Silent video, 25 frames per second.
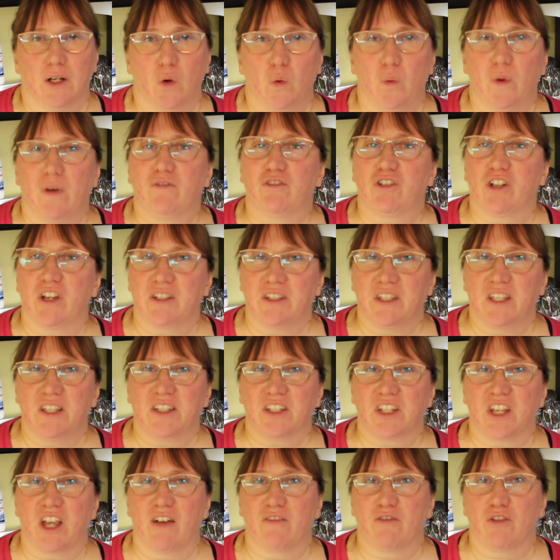We've just
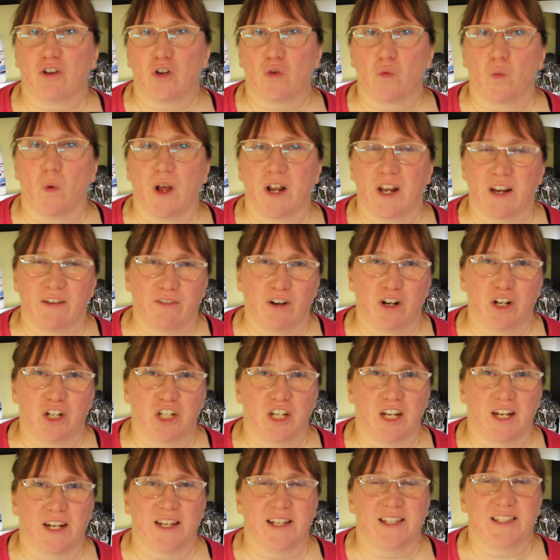discovered one of our
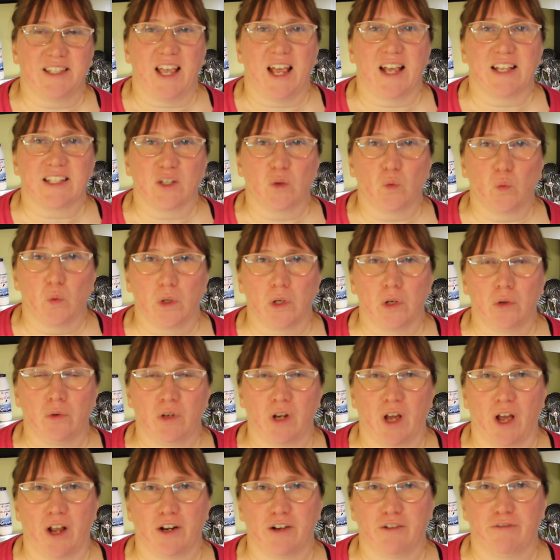chickens has a wound
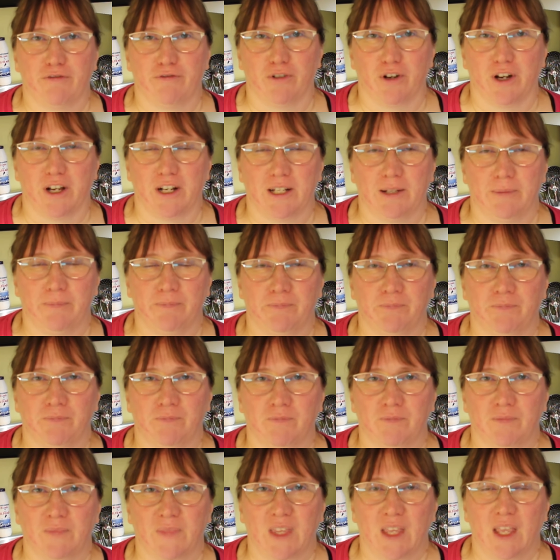on her foot.
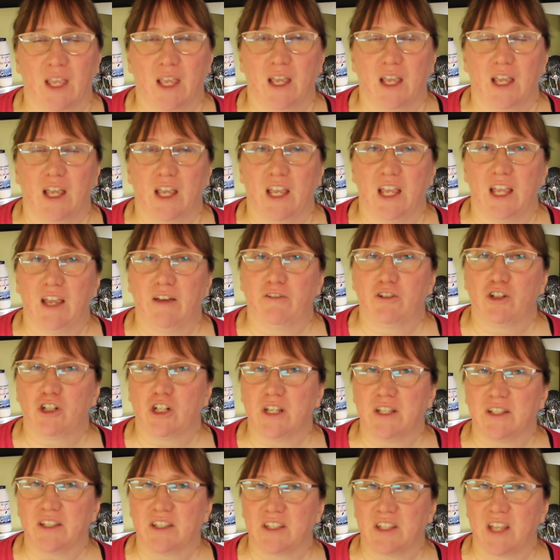If
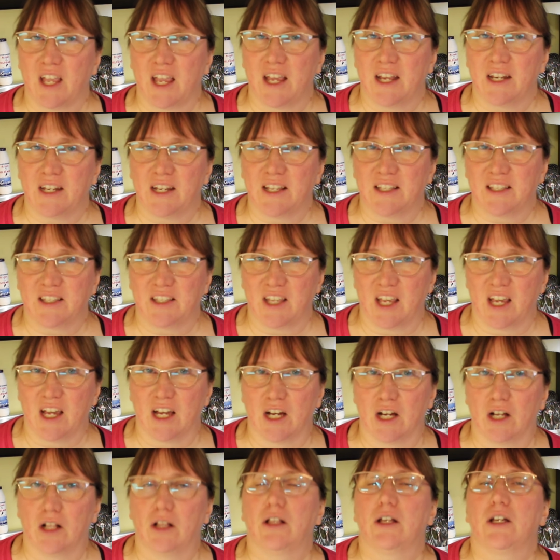she's standing
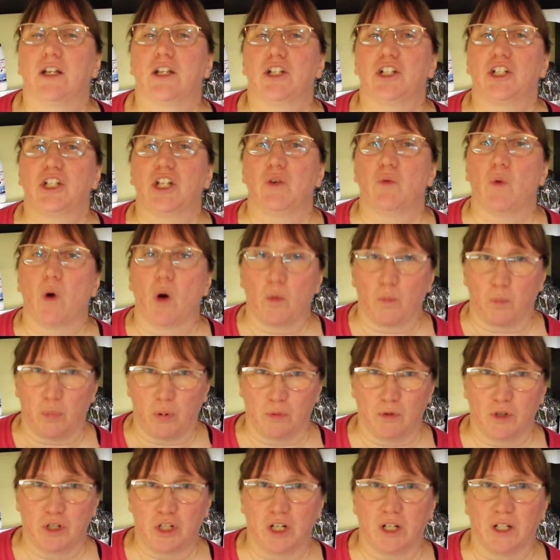still, she'll
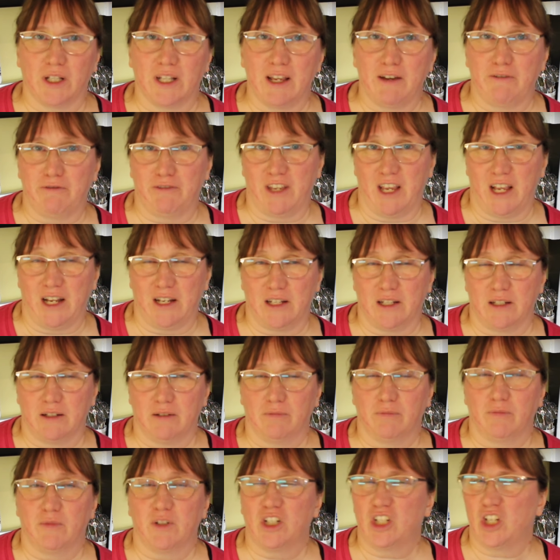lift it.
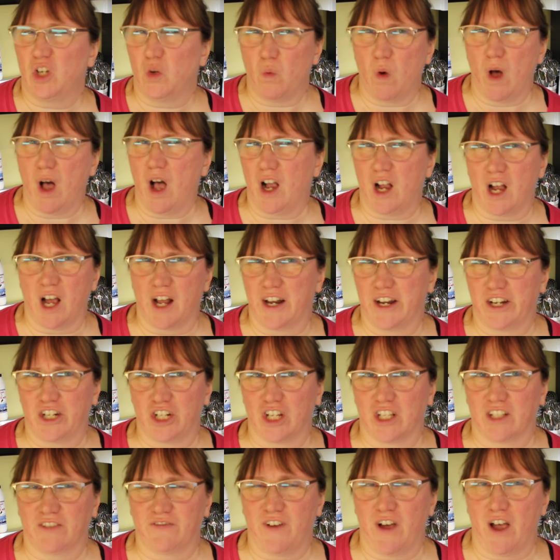She'll walk on it
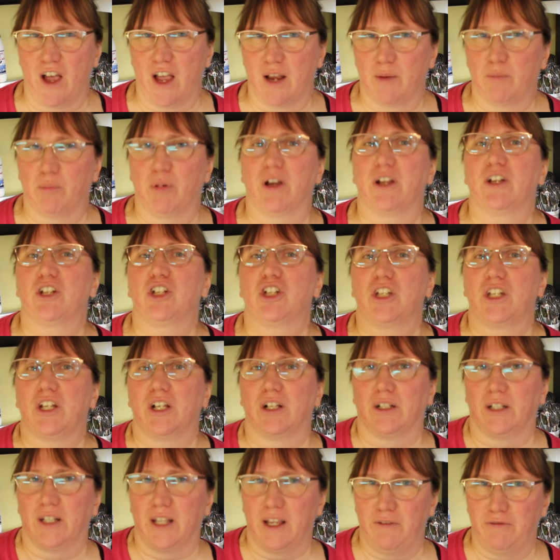just fine, but
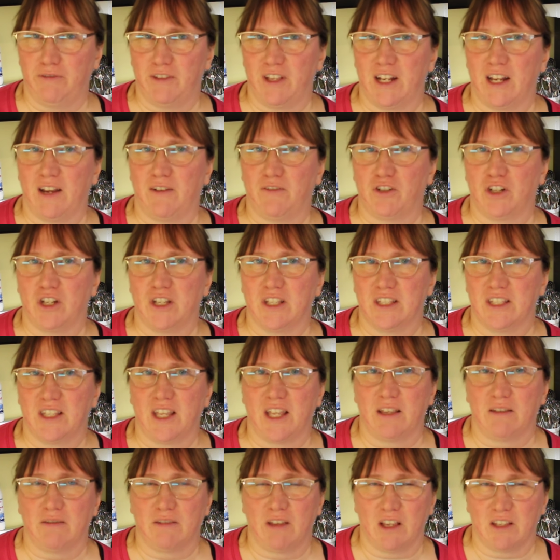she'll lift it if she
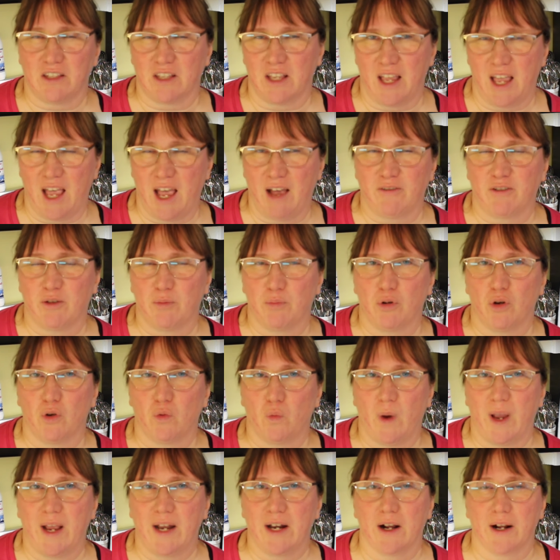doesn't have to
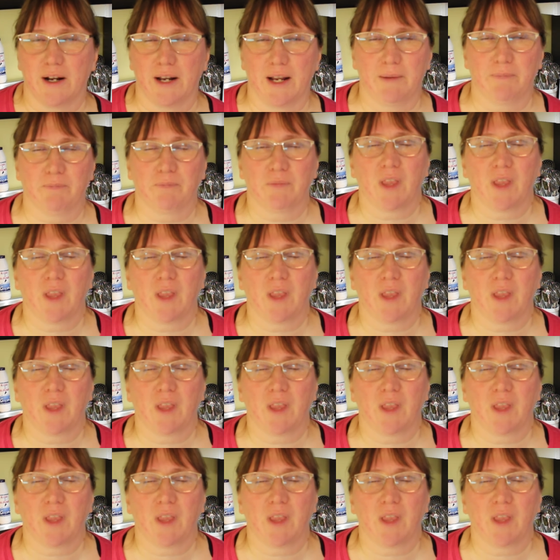put weight on it.